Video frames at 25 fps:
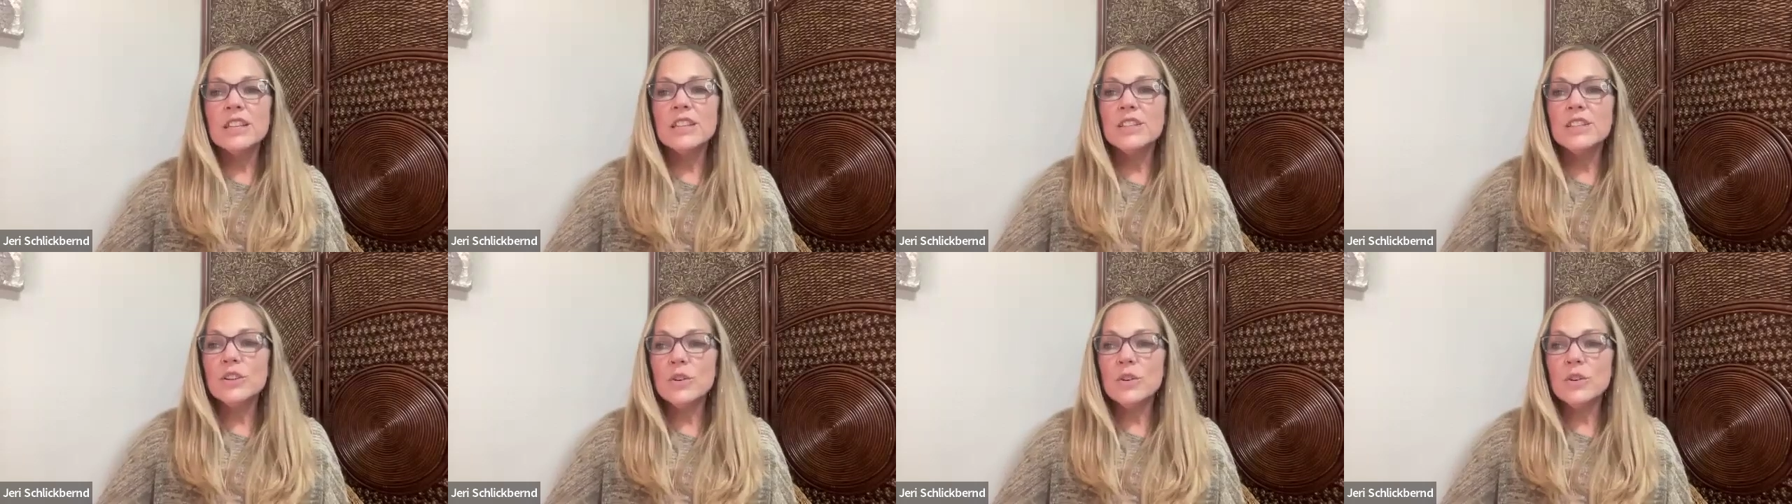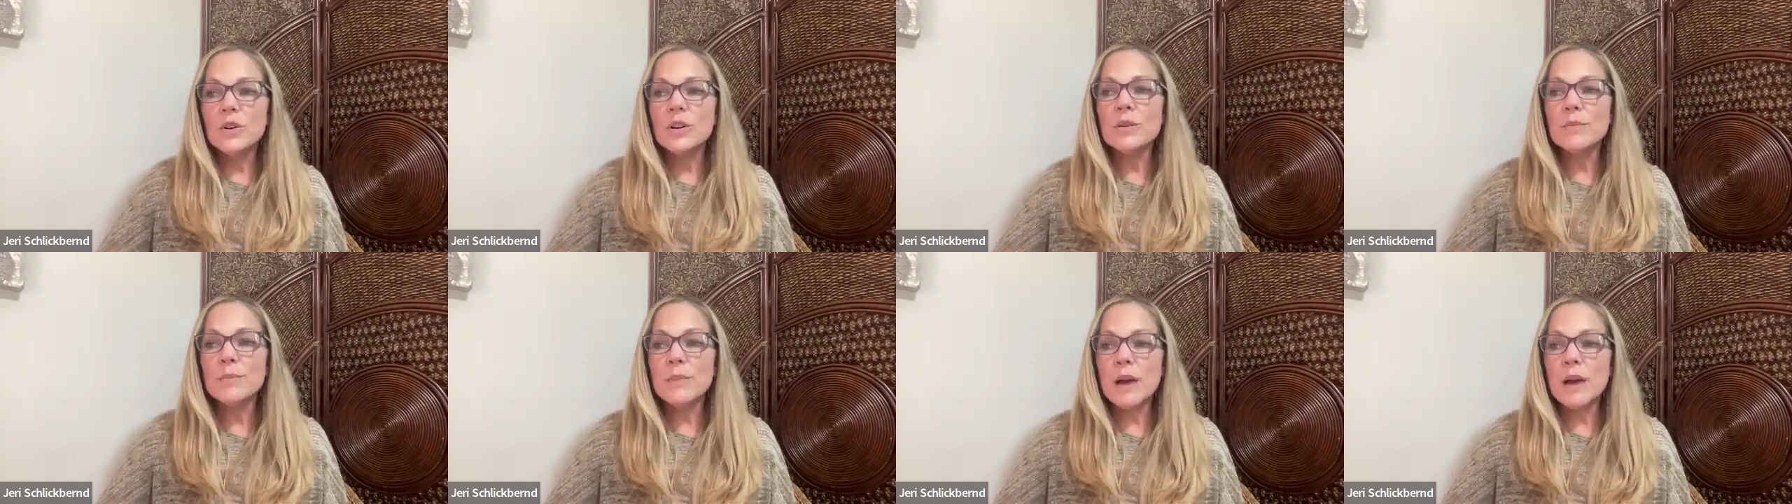
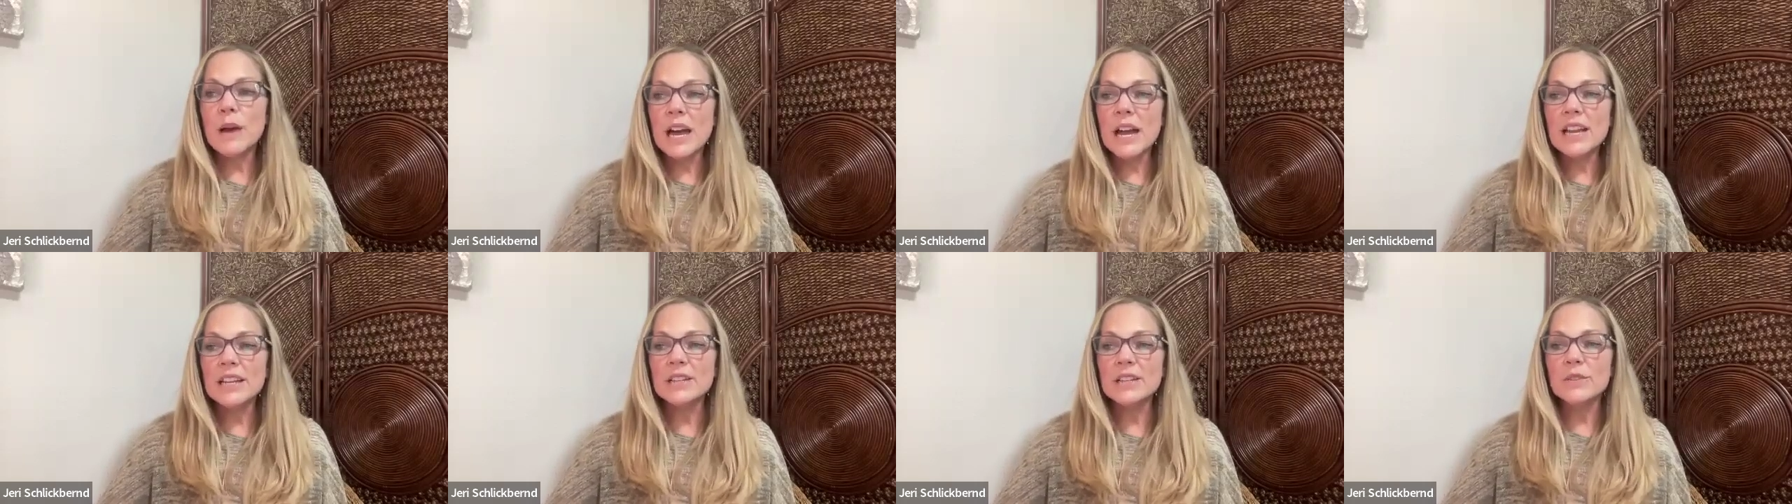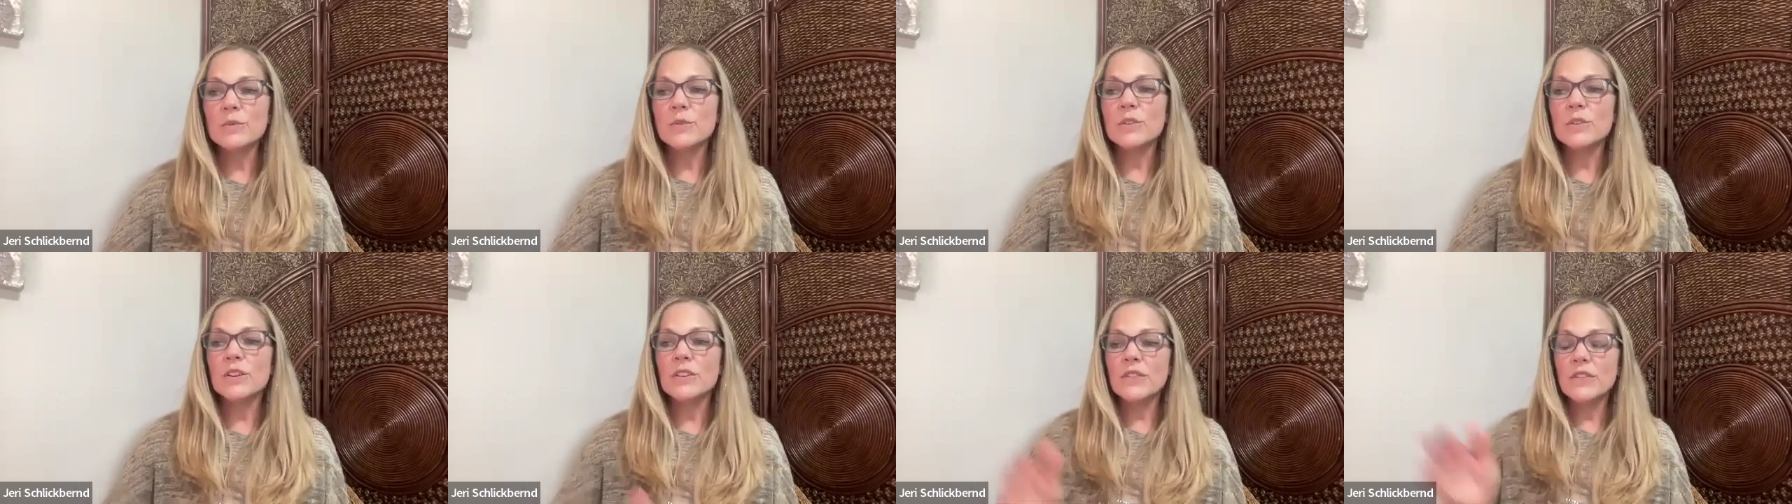your
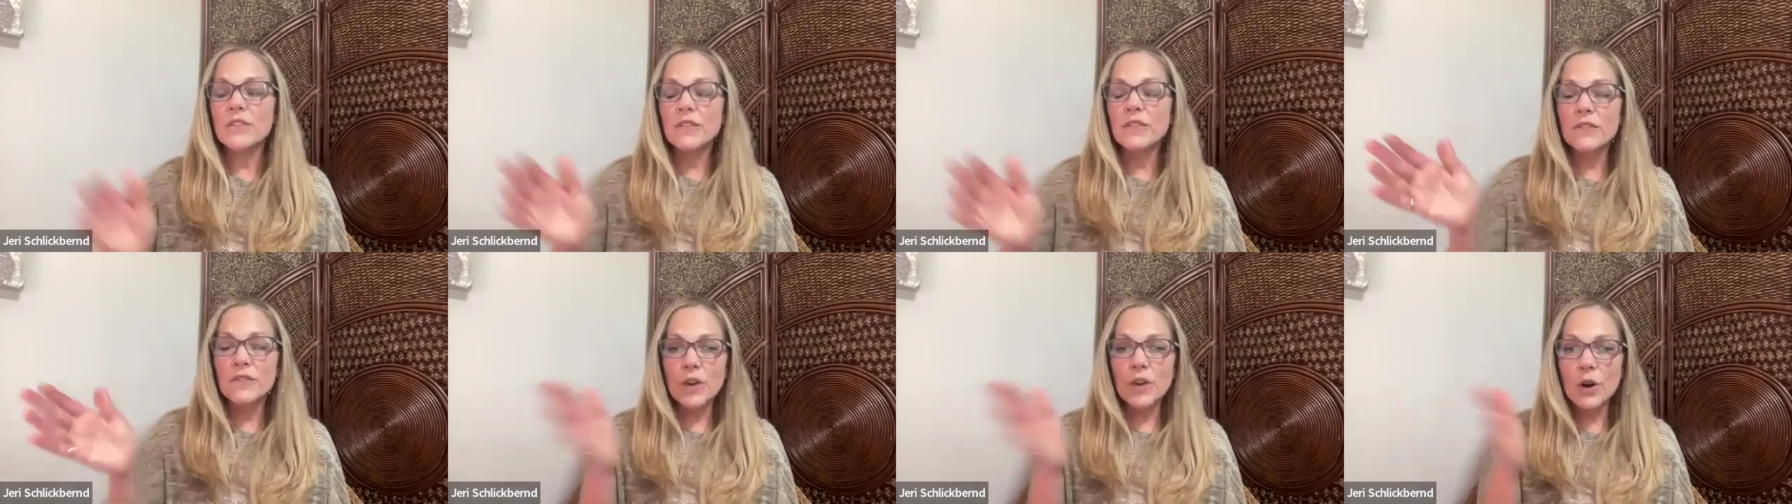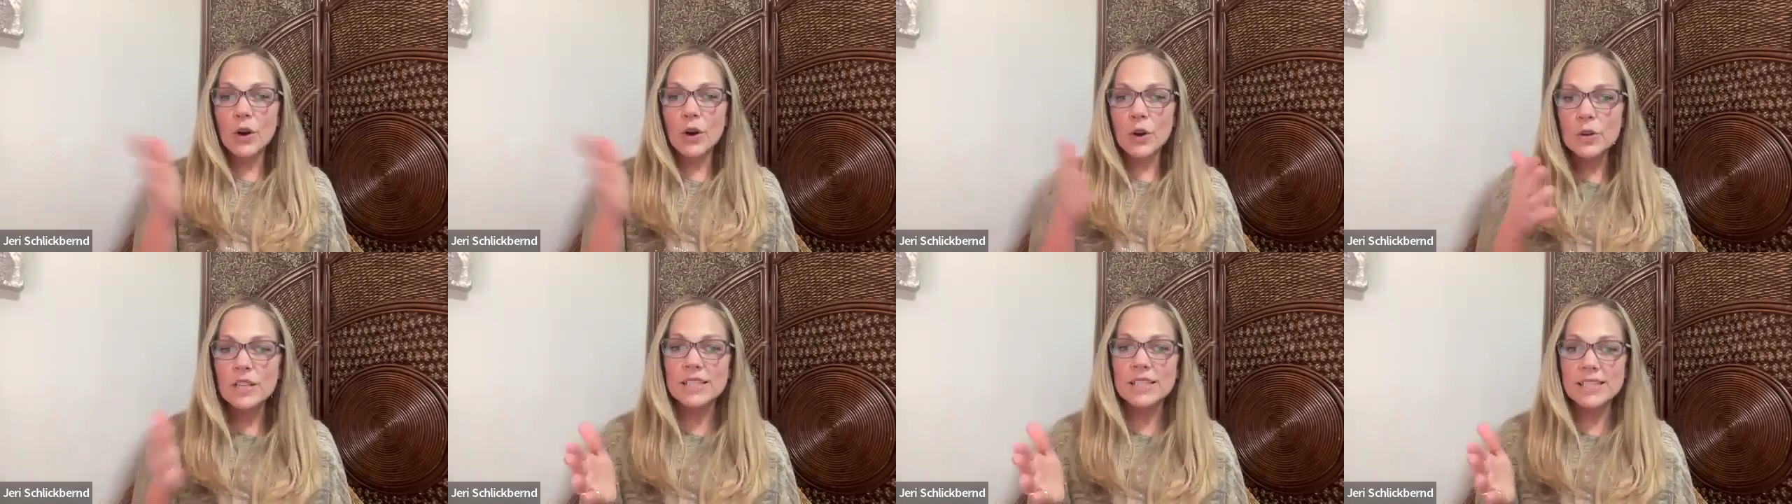mind will
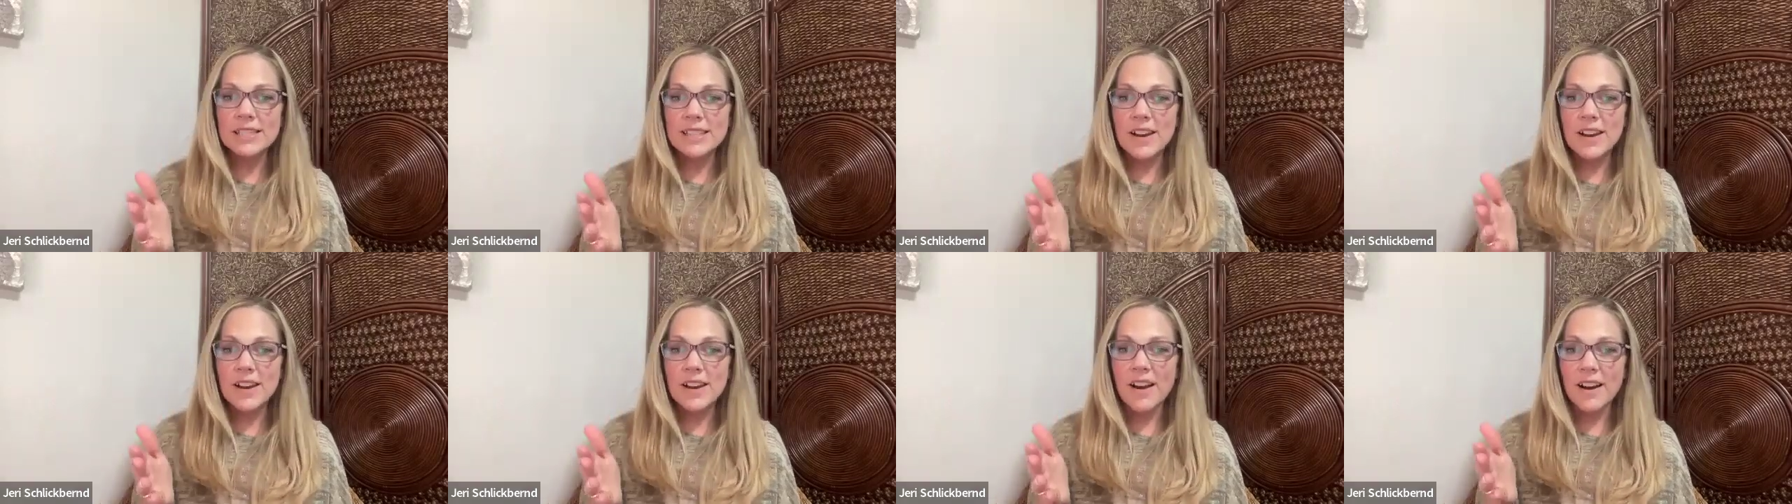focus